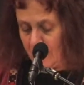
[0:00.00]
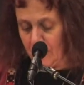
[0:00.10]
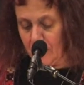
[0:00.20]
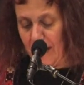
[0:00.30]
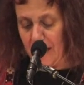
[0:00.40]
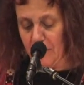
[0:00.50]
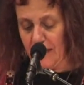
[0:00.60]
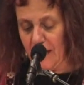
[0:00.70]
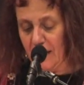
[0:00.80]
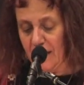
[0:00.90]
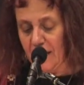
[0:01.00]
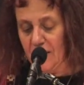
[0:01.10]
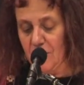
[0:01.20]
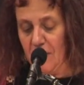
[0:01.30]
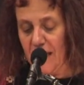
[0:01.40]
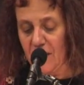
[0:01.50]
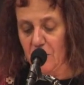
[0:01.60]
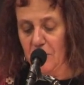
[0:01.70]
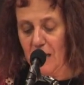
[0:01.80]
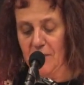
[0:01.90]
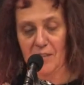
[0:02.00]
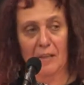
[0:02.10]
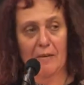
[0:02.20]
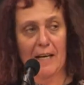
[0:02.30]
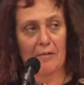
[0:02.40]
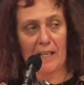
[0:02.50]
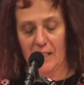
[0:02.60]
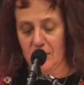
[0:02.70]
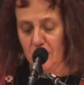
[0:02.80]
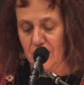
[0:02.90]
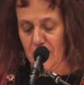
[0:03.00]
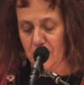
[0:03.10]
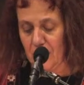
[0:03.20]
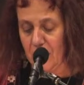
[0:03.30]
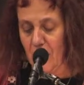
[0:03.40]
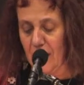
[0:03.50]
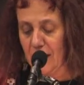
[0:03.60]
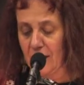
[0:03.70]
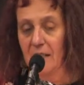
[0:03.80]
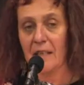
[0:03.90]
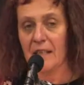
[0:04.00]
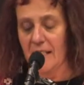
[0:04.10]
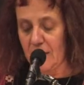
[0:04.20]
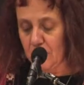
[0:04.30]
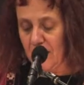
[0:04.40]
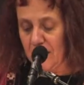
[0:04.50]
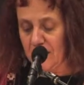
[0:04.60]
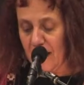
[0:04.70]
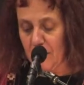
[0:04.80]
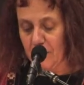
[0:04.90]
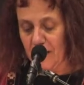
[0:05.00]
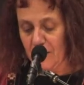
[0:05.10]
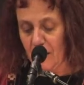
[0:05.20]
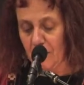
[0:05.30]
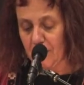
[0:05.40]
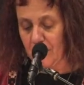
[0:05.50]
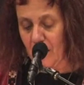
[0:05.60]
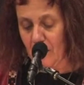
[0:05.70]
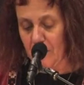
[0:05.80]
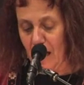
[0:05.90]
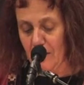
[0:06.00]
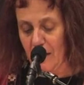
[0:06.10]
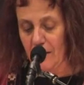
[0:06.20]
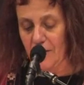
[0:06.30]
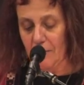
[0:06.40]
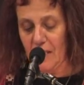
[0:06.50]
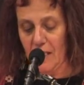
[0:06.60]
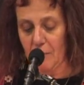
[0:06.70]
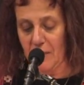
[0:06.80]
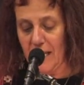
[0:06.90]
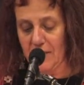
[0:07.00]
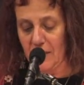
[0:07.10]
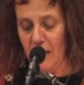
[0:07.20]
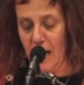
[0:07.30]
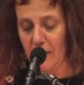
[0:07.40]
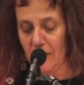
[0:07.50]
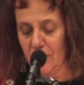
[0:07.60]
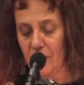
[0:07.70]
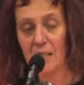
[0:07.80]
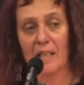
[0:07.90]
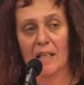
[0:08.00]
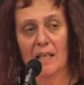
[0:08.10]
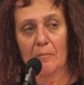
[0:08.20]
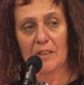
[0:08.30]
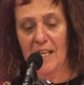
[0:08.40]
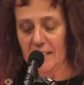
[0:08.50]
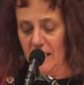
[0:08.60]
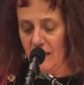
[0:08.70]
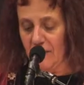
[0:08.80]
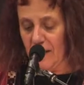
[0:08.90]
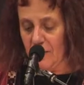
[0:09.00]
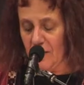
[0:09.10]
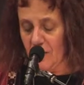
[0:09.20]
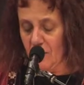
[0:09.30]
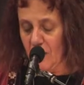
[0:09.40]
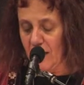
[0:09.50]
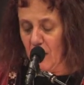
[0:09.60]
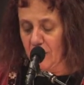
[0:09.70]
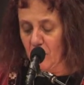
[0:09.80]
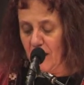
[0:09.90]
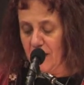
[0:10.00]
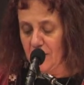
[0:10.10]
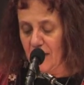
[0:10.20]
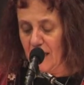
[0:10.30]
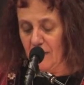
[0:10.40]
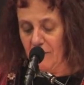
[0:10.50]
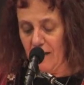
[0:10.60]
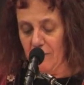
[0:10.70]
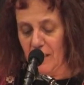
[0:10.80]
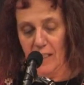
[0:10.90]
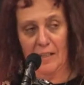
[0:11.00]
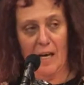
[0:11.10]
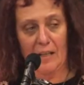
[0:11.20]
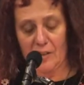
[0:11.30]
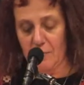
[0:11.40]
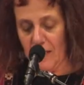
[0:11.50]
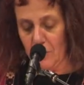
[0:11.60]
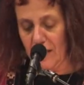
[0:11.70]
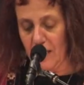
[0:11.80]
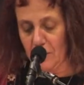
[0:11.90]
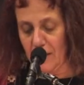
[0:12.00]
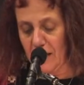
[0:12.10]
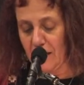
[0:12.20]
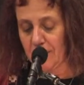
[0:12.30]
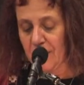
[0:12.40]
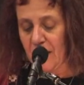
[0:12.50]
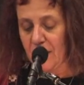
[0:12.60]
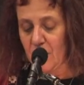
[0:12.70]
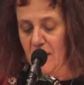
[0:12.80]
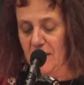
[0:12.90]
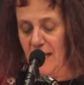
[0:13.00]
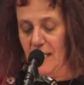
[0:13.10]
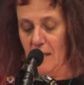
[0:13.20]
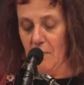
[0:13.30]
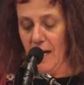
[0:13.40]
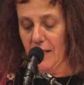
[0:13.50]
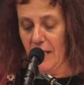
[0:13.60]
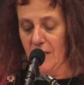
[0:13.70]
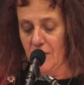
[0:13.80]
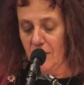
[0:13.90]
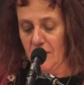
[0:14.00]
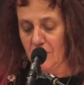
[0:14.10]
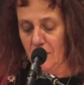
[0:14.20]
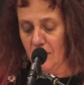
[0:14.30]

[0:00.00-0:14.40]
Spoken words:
Regrettably, despite his promising rhetoric in 2009, in 2010, President Obama submitted a plan to Congress projecting investments of well over $185 billion by 2020 to maintain and modernize U.S.